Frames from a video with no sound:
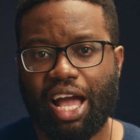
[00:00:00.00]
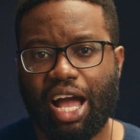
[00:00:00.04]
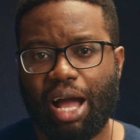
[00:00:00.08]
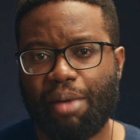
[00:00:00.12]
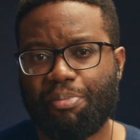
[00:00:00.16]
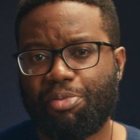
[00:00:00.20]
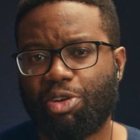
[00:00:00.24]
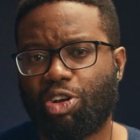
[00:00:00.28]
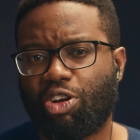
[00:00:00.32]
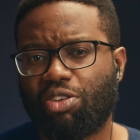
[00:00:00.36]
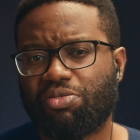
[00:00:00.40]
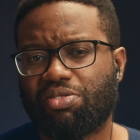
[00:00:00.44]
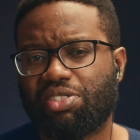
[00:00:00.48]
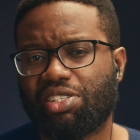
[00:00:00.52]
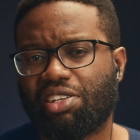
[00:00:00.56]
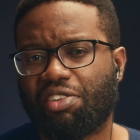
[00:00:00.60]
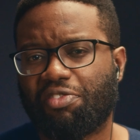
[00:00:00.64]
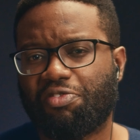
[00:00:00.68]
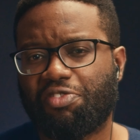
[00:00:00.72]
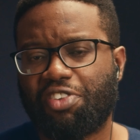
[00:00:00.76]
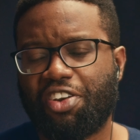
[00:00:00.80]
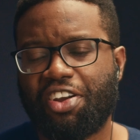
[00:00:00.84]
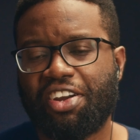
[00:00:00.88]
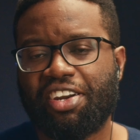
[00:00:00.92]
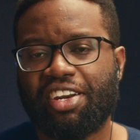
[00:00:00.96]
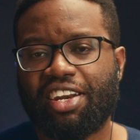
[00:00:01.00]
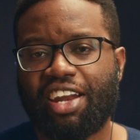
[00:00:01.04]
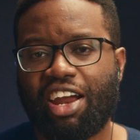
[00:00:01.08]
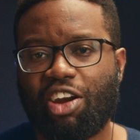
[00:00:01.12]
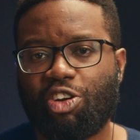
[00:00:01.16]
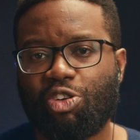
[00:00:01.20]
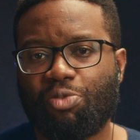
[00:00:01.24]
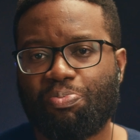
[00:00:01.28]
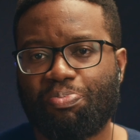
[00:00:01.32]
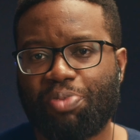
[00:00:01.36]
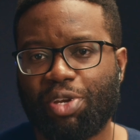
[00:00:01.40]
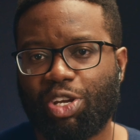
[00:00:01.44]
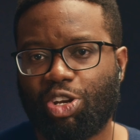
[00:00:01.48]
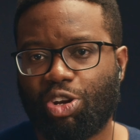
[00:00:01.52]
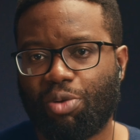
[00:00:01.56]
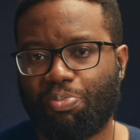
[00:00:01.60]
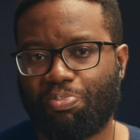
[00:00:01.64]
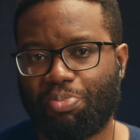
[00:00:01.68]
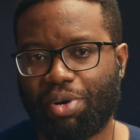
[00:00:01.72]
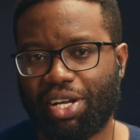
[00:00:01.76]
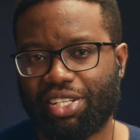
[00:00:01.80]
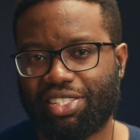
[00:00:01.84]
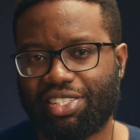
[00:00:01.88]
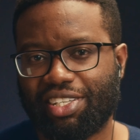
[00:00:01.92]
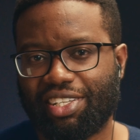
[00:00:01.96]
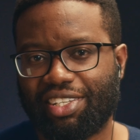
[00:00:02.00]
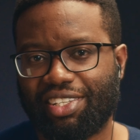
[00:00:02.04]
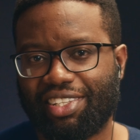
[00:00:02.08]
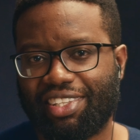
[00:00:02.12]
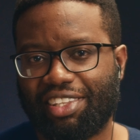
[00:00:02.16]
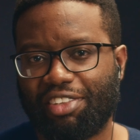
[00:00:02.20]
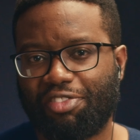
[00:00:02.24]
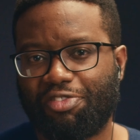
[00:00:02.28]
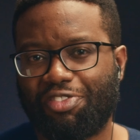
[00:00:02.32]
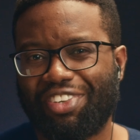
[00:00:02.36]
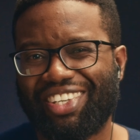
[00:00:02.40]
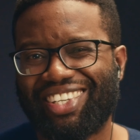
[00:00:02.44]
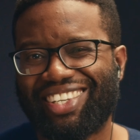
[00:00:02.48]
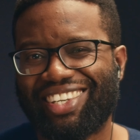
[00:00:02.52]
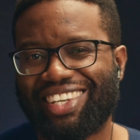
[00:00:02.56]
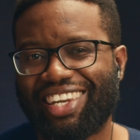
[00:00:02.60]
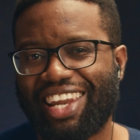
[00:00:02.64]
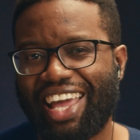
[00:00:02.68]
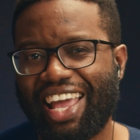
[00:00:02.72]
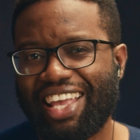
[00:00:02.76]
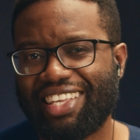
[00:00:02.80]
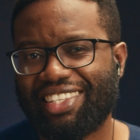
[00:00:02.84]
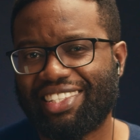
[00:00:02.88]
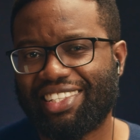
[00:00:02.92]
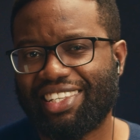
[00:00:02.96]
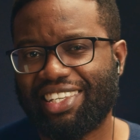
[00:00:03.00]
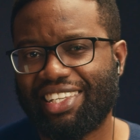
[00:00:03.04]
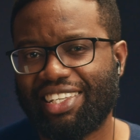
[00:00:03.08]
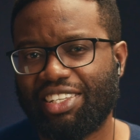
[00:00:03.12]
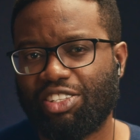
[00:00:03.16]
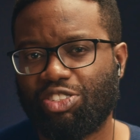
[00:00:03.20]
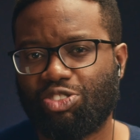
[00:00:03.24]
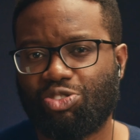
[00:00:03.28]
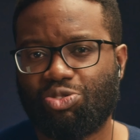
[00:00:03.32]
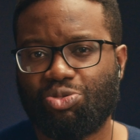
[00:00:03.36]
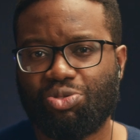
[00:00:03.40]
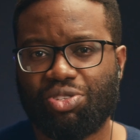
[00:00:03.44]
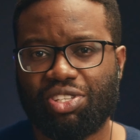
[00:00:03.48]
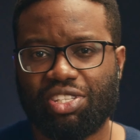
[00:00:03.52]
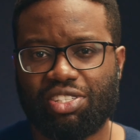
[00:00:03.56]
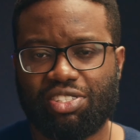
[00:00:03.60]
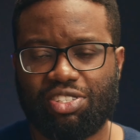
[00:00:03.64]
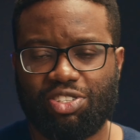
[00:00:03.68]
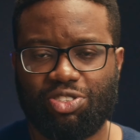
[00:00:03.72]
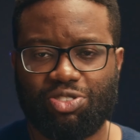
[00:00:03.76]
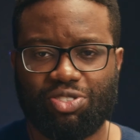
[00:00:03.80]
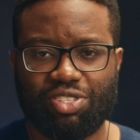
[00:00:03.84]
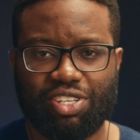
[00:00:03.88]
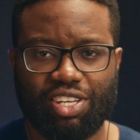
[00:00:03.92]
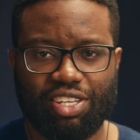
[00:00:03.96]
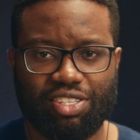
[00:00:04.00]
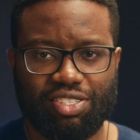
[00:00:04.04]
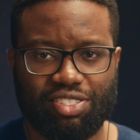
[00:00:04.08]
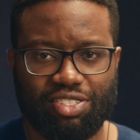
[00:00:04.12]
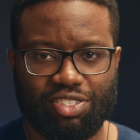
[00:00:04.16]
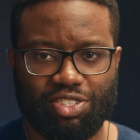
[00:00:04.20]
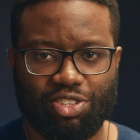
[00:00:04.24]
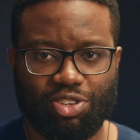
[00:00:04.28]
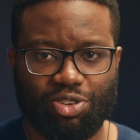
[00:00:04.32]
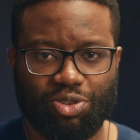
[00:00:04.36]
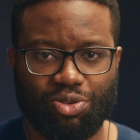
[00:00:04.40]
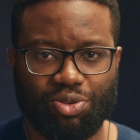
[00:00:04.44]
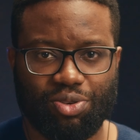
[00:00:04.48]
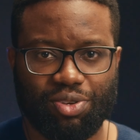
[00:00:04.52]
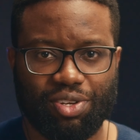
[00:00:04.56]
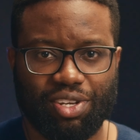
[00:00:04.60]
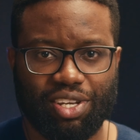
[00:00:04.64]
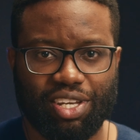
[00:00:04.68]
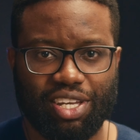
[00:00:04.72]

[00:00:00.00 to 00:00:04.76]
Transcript: And because of the very narrow pickup pattern, they fit nicely into this use case scenario.